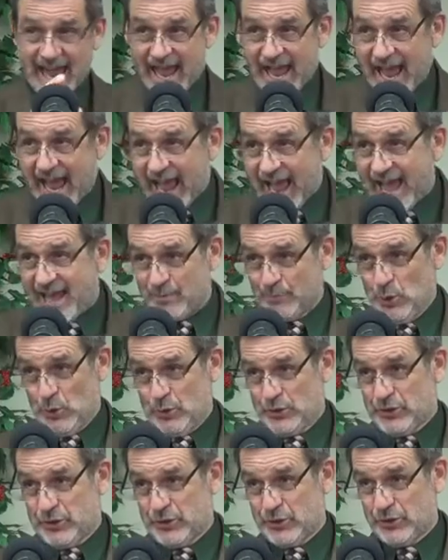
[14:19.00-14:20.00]

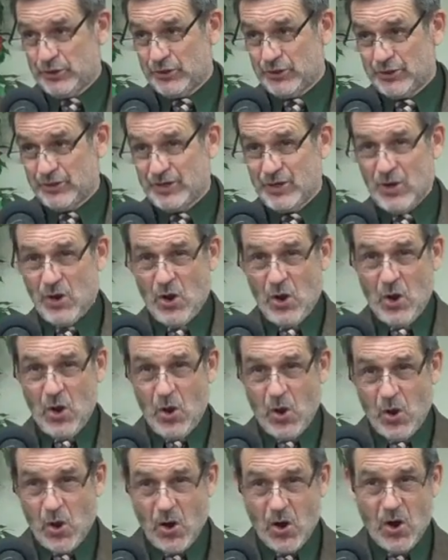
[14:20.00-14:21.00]
Animals,
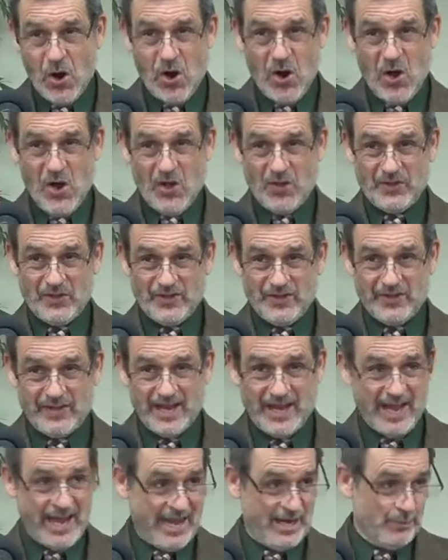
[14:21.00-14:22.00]
all
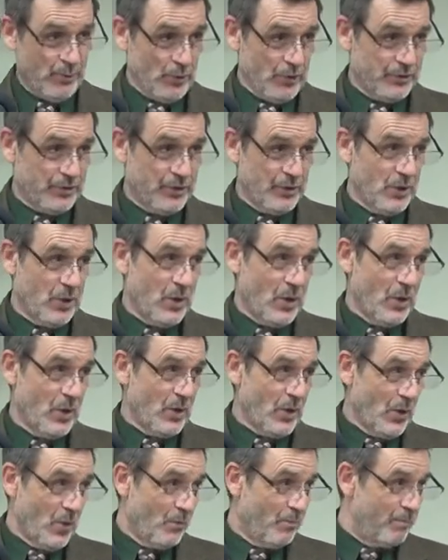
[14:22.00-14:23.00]
animals
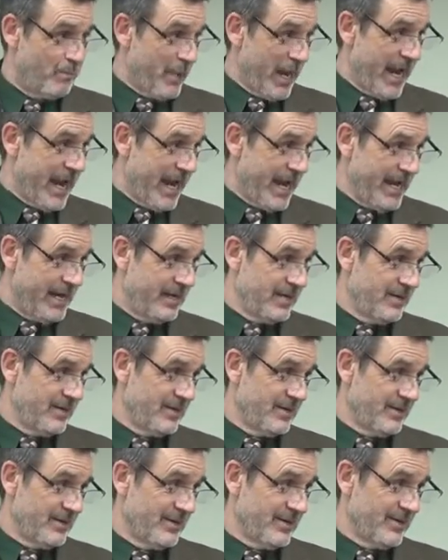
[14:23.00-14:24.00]
obey
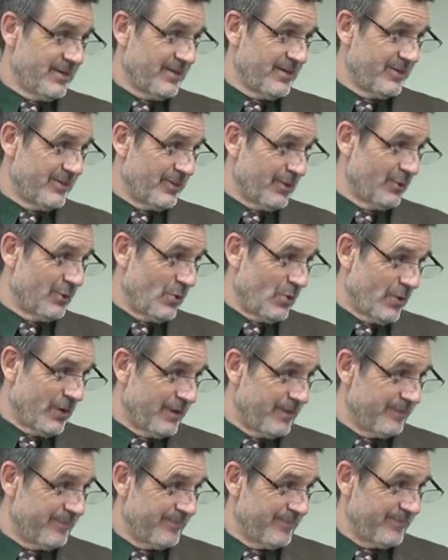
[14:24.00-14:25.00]
the
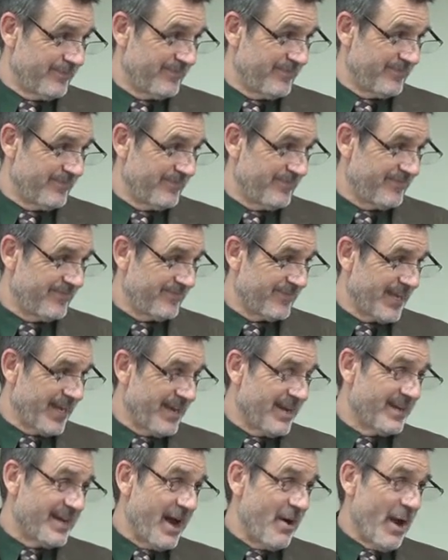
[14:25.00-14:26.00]
Lord.
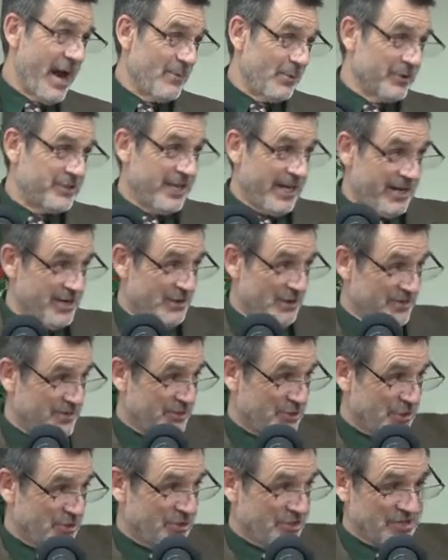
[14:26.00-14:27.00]
Now, I will tell you, as a,
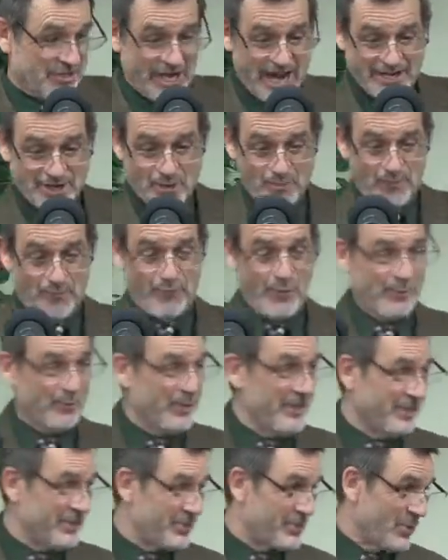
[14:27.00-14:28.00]
just a side note before
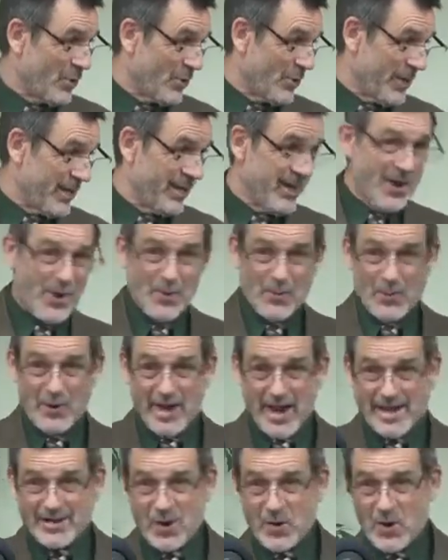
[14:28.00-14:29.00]
we read the story,
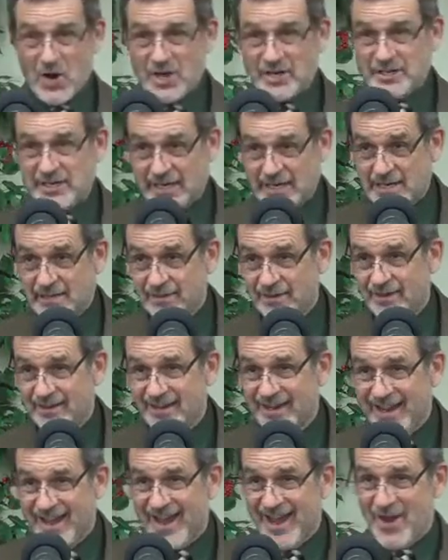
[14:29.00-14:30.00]
when I go hunting,
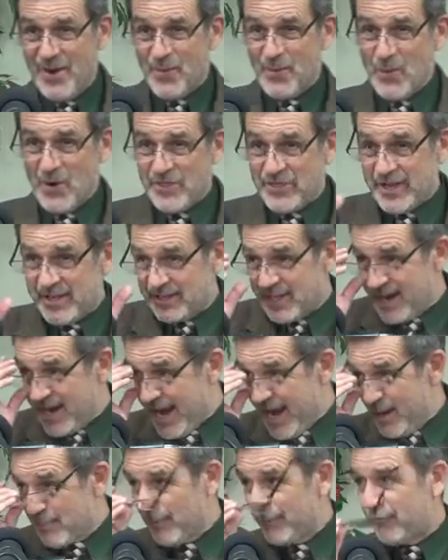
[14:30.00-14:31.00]
one thing that I
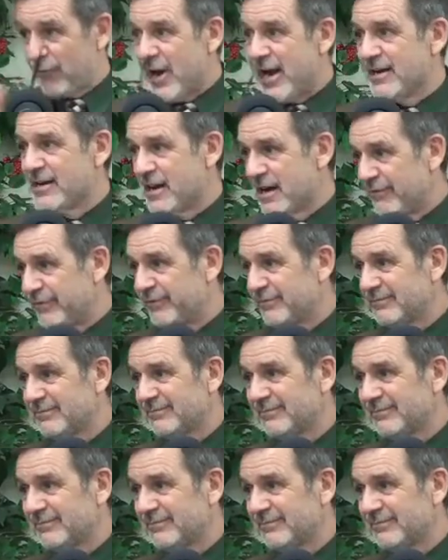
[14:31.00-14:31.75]
am afraid of,